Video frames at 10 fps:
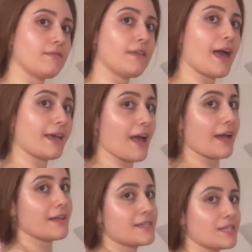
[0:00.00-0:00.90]
I
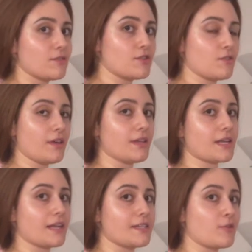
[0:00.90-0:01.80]
can still do this. I
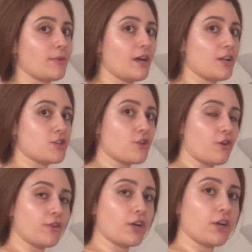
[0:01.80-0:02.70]
can still be hunched
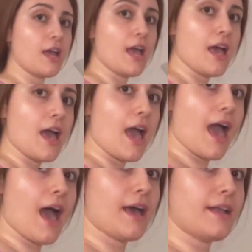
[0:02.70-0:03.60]
over
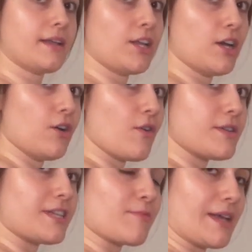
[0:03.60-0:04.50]
and, you know,
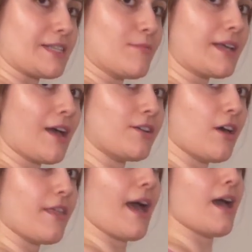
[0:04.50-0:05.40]
stick my stomach out and all
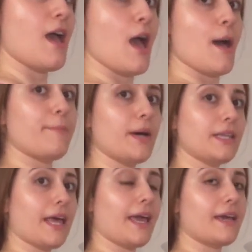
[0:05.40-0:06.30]
that. But
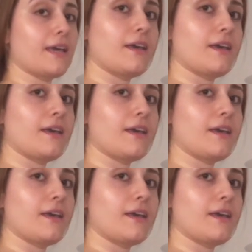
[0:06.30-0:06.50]
like